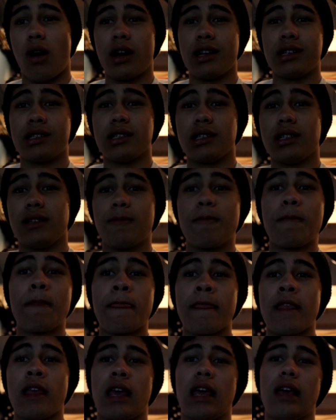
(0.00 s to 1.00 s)
honestly,
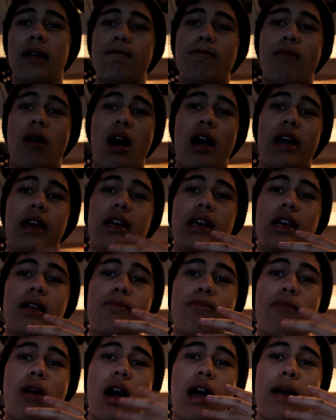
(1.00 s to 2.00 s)
in my
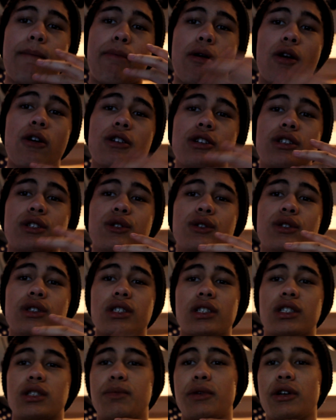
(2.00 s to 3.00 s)
personal
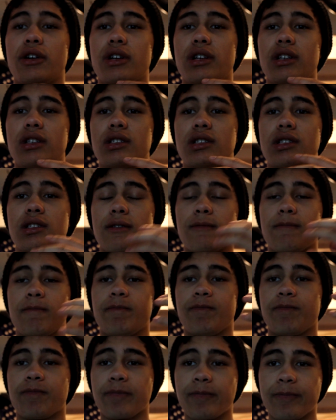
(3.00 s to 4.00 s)
experience,
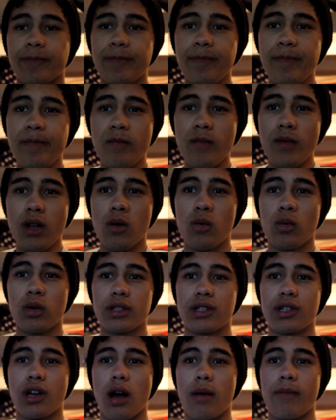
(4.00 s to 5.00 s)

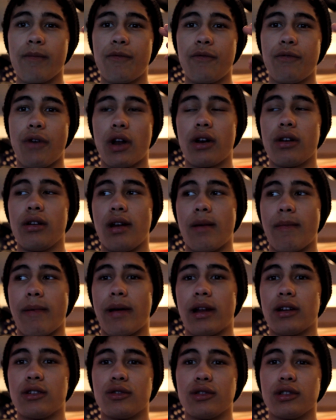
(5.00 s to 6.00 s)
what's come
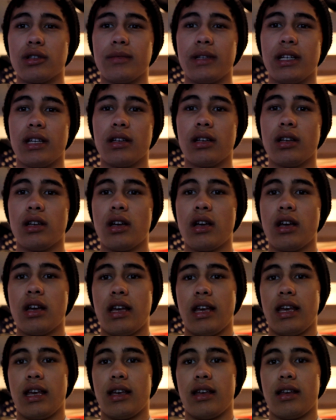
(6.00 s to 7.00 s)
fundamental to me
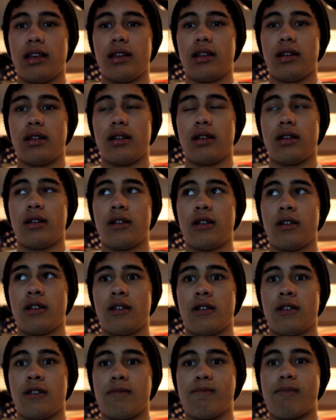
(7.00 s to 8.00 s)
in
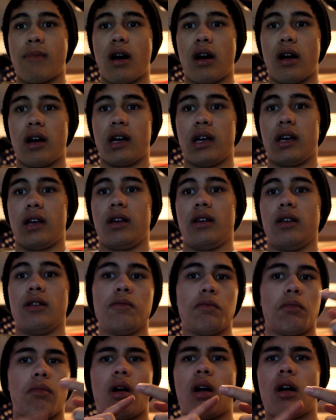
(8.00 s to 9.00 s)
my
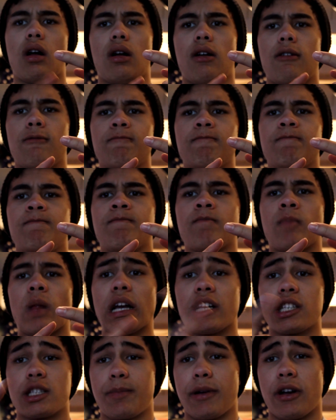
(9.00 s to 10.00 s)

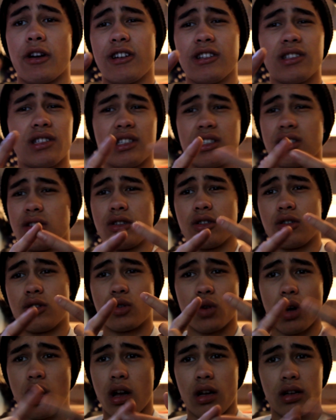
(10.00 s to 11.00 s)
experience in
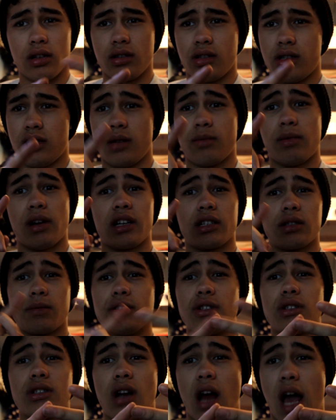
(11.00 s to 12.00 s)
drugs, in my
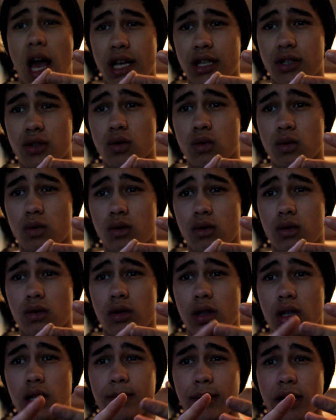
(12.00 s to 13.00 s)
experience in high school,
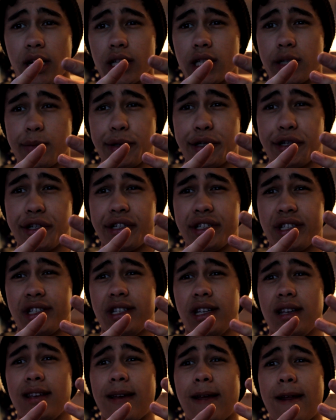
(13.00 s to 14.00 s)
in my
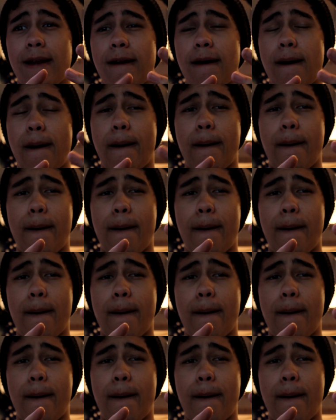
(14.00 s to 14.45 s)
experience in